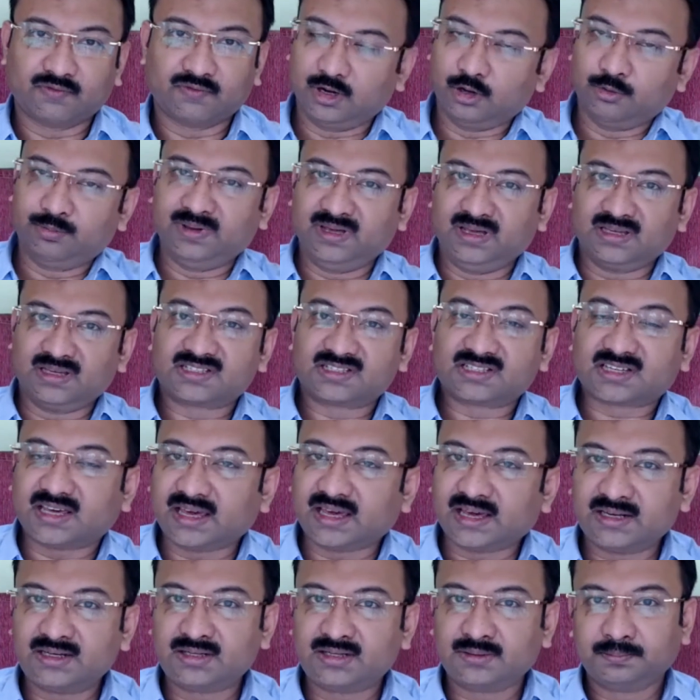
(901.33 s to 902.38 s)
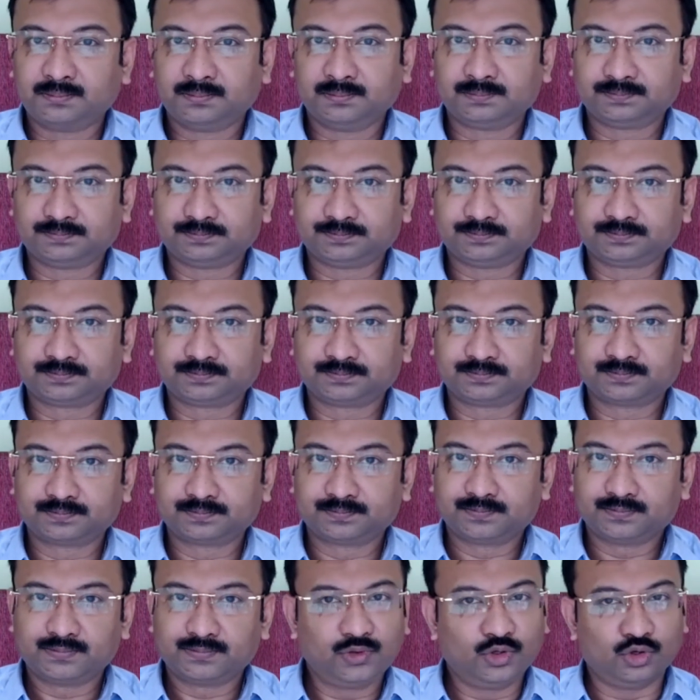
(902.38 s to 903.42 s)
Will you be scared?
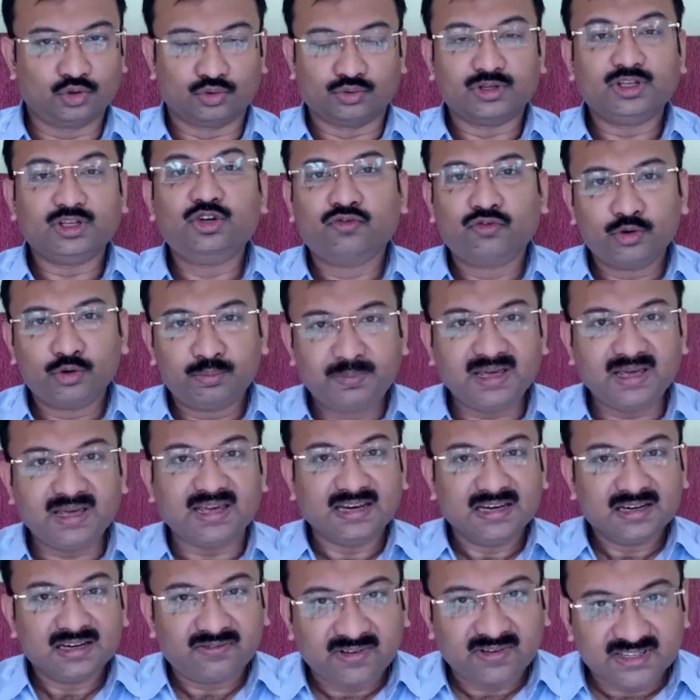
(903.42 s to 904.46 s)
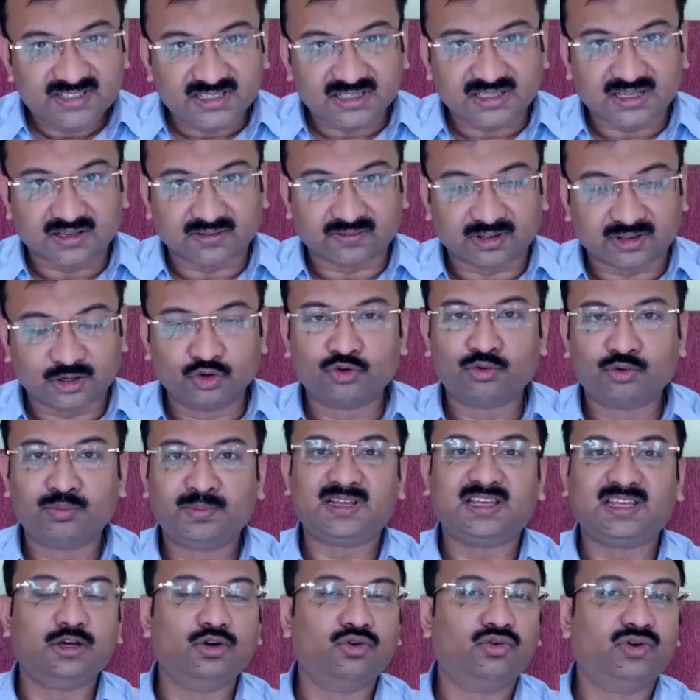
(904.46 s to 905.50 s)
No, you would be inquisitive. You would
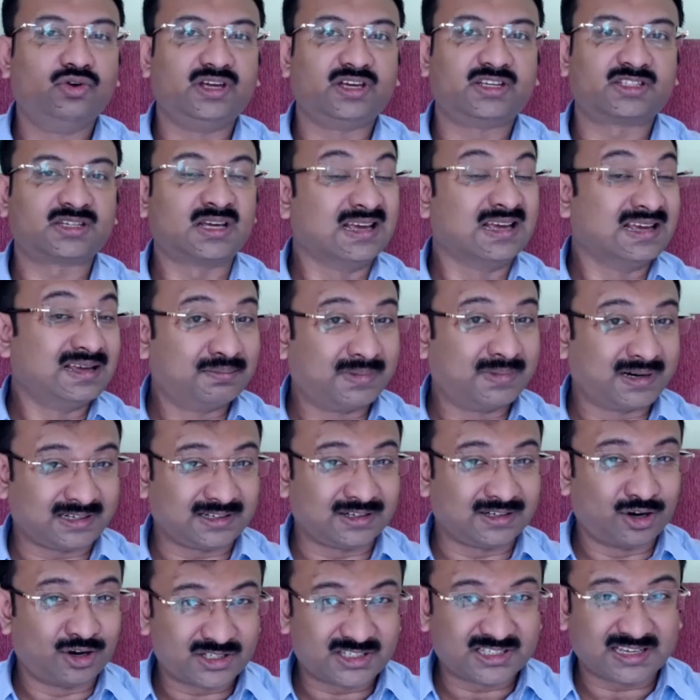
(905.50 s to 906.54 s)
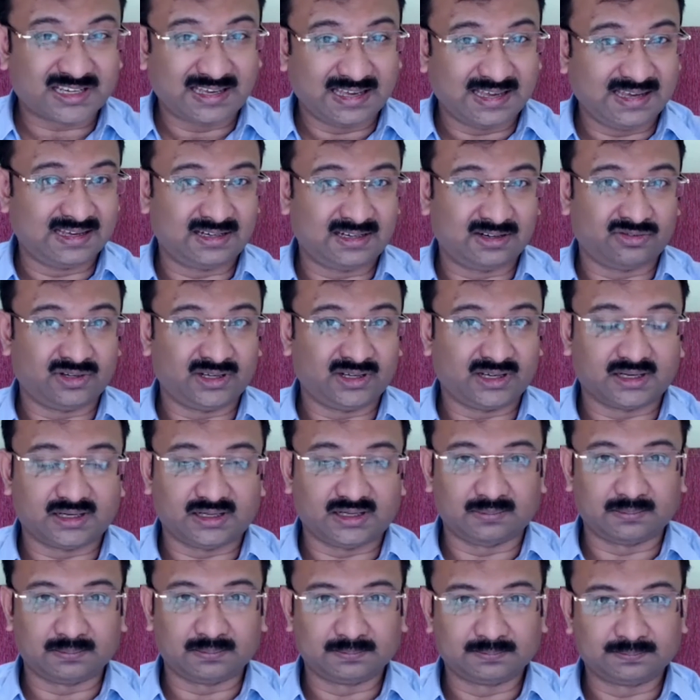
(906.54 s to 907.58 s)
be curious, not scared
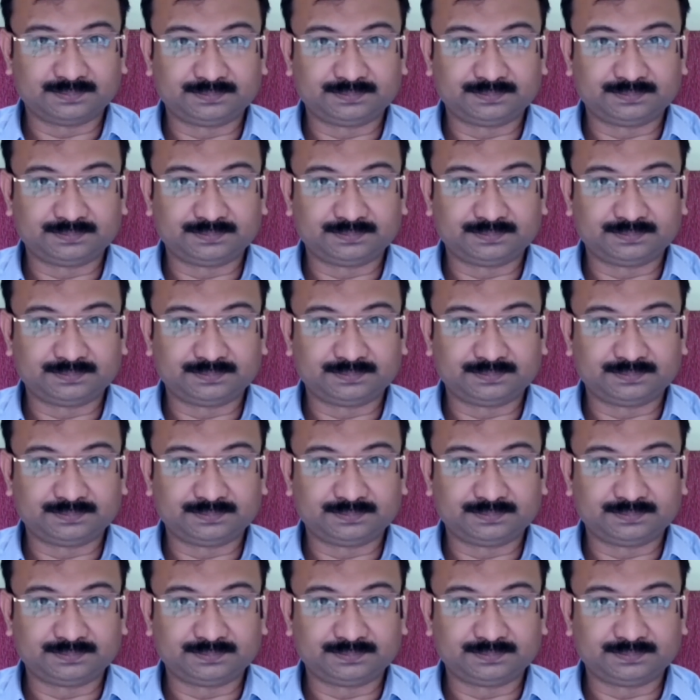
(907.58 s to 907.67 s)
really,